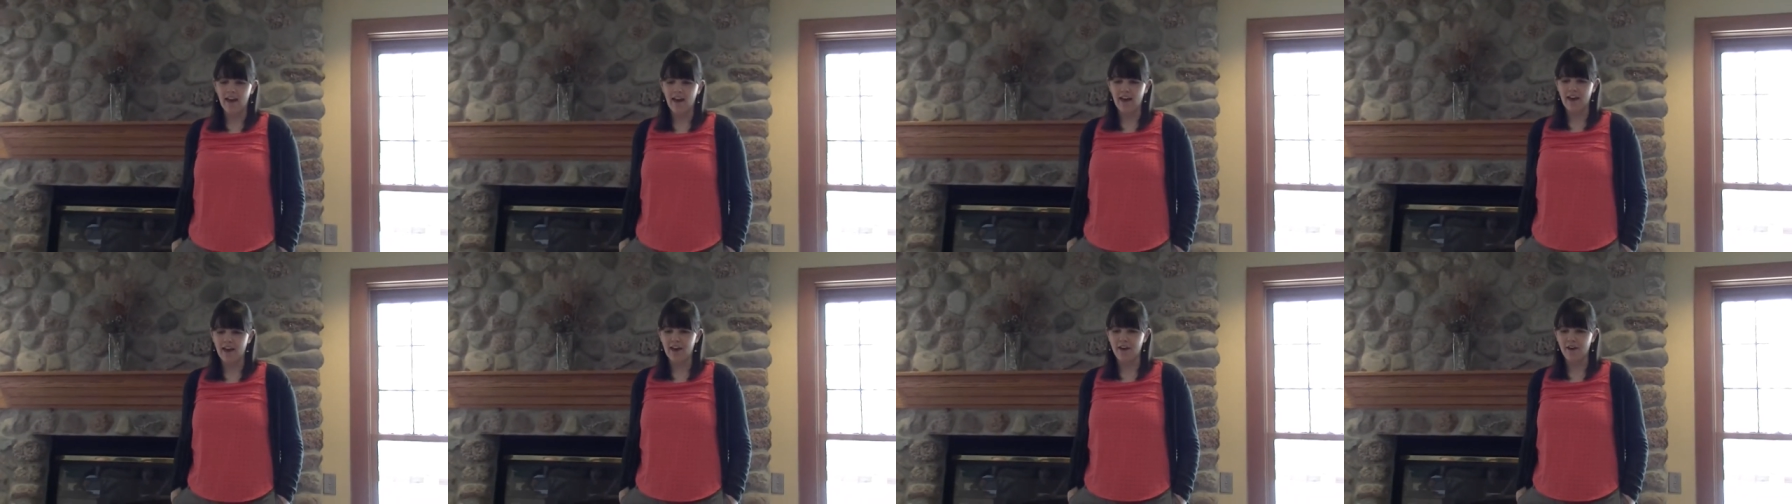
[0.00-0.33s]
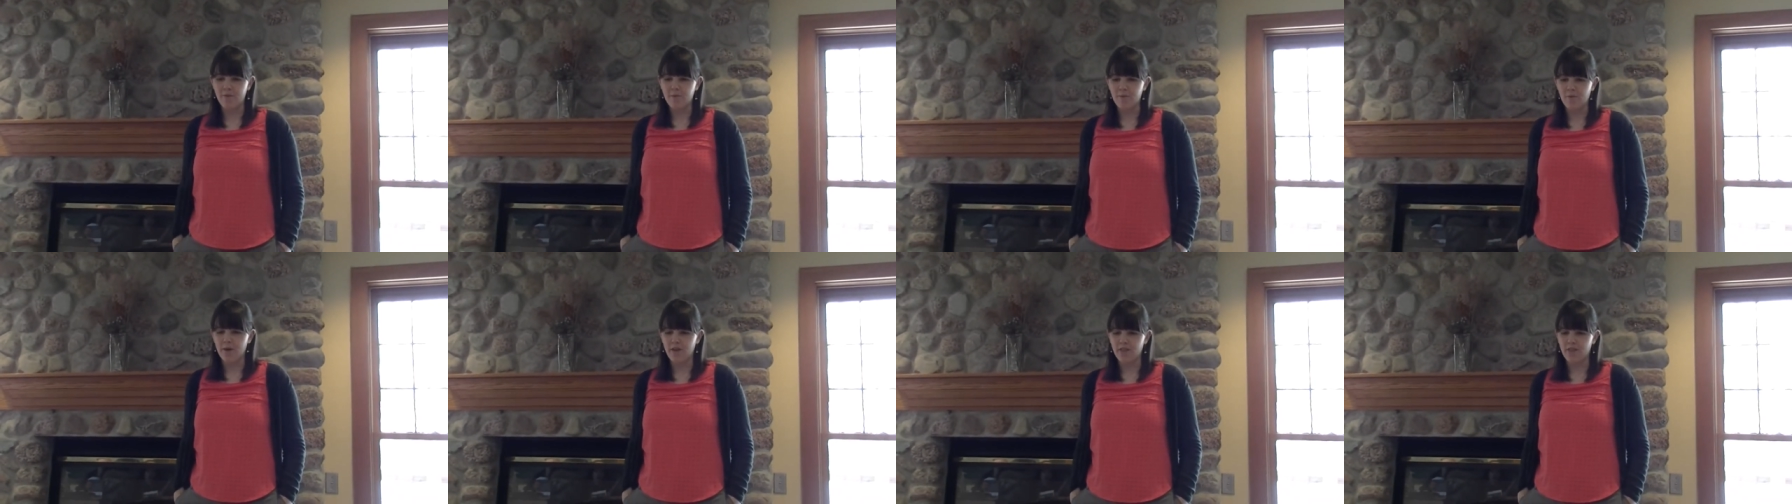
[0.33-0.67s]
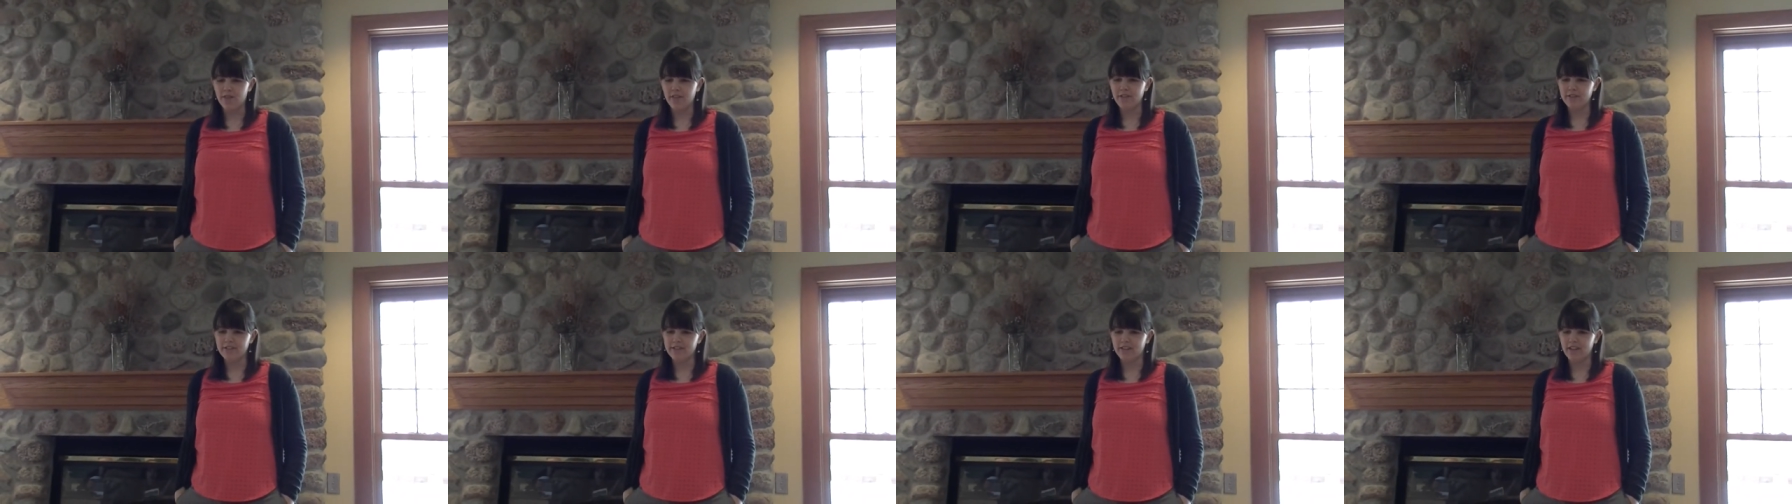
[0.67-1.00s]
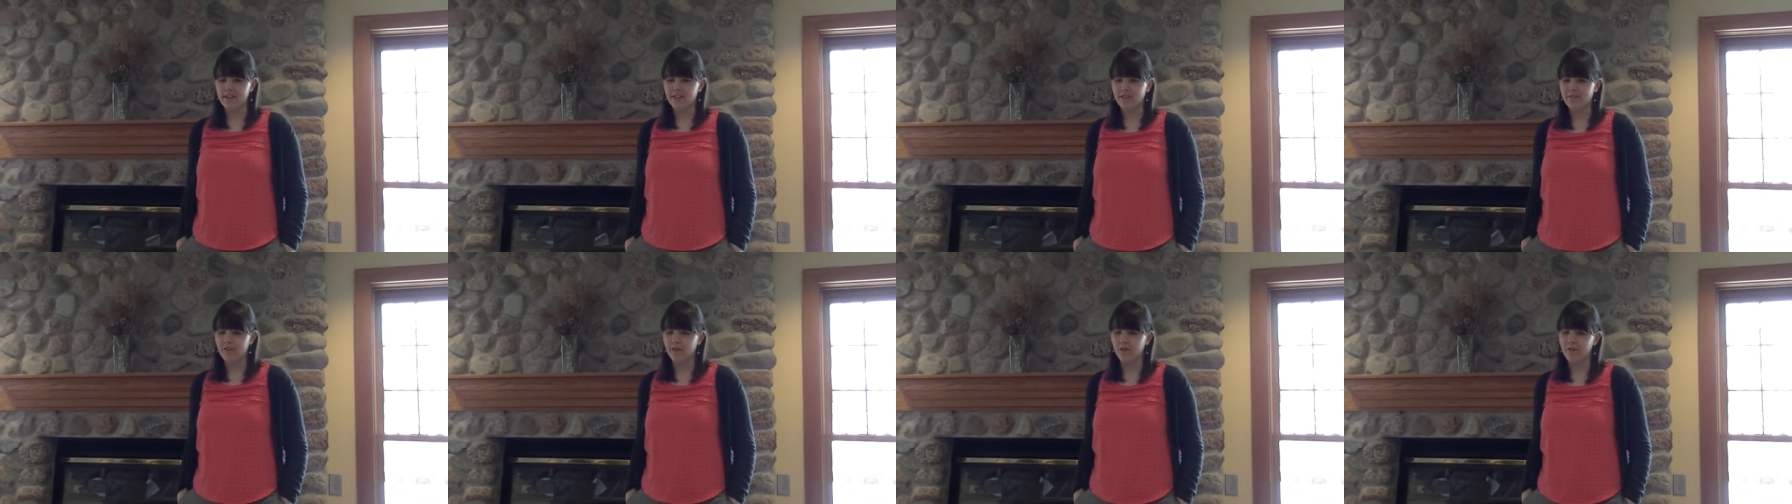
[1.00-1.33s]
Um, the
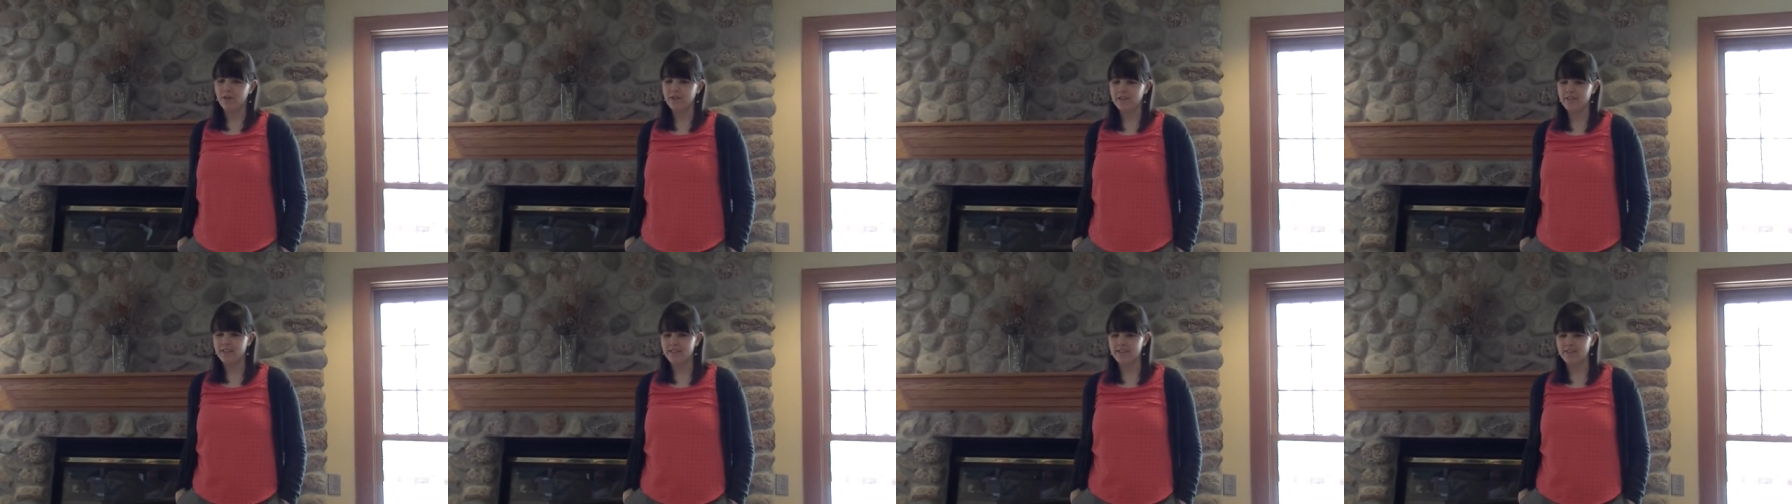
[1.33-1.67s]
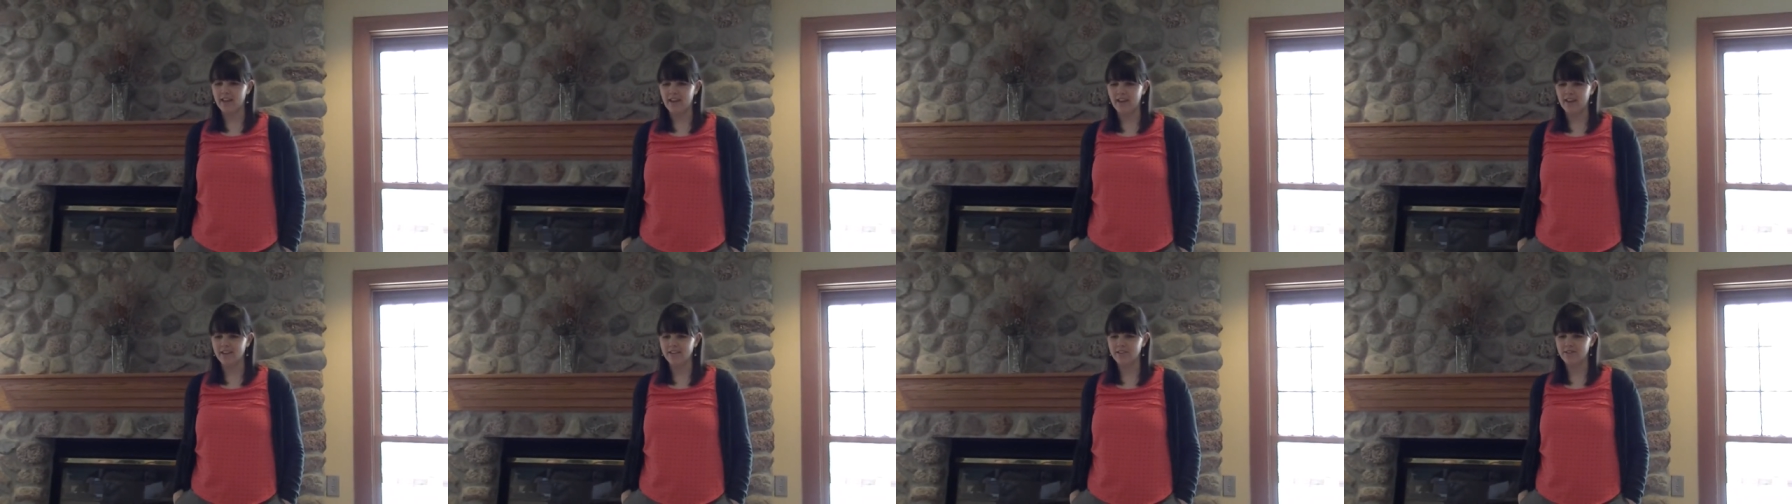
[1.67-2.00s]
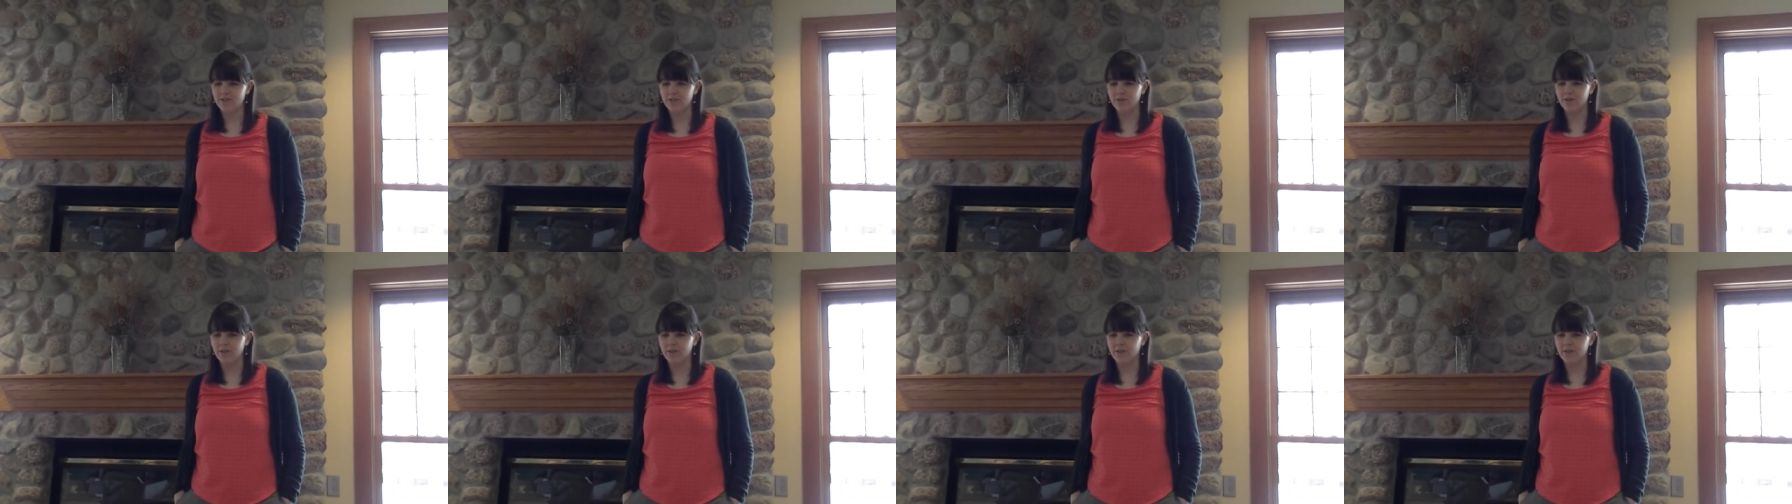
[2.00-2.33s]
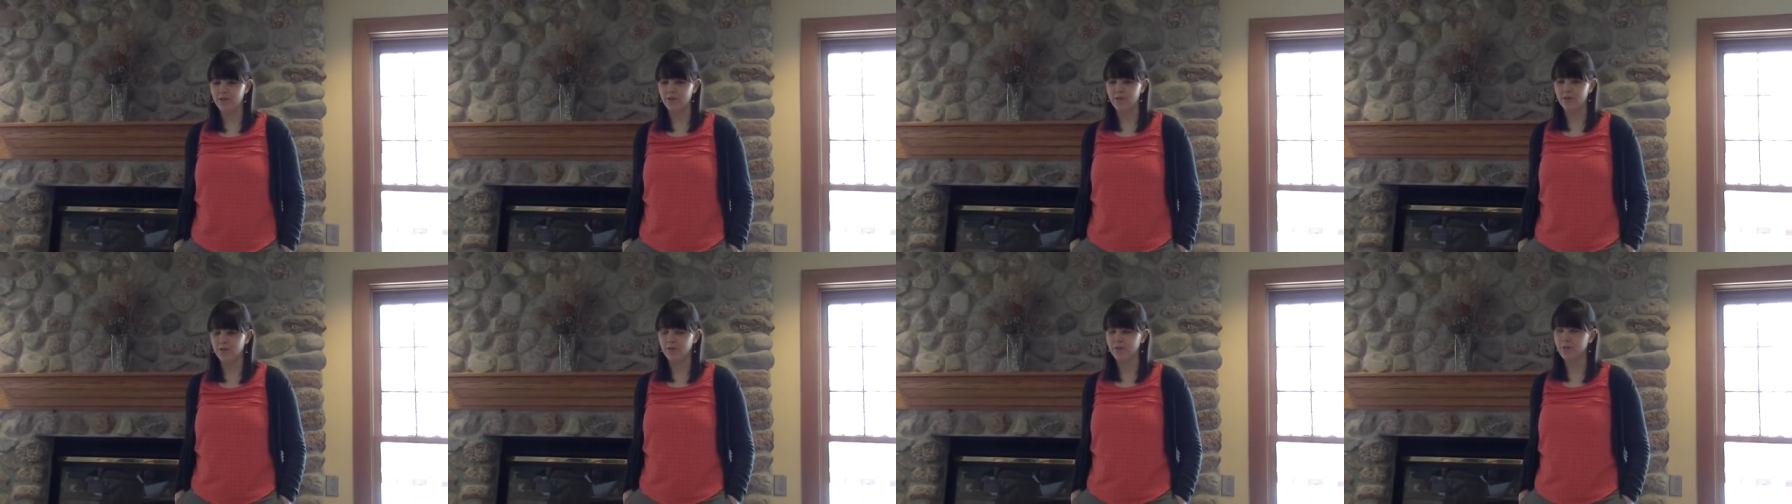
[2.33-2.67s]
study focuses on a student
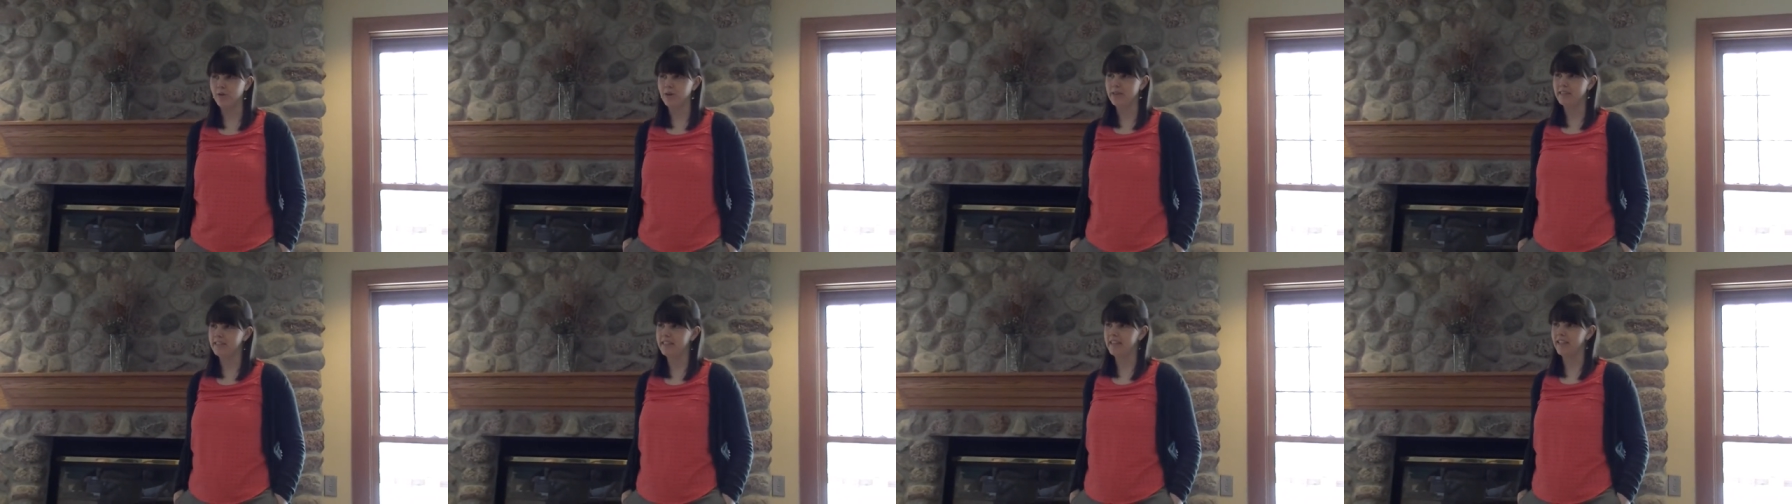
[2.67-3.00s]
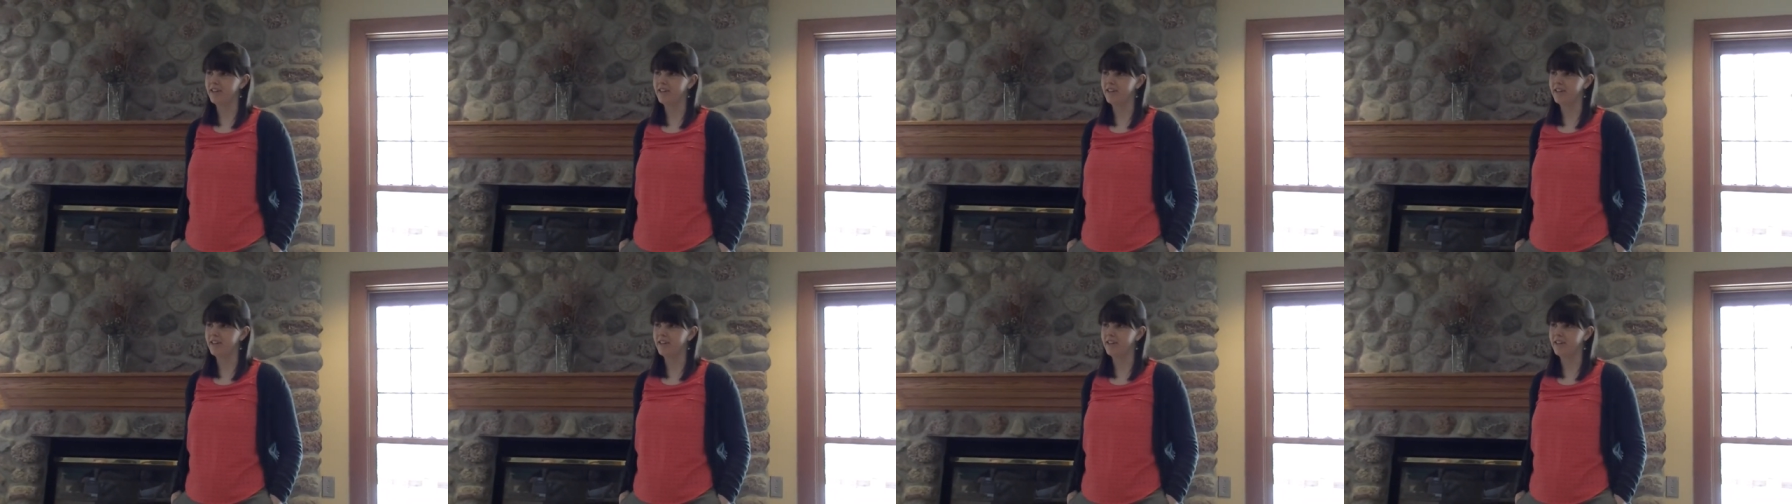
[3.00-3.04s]
who was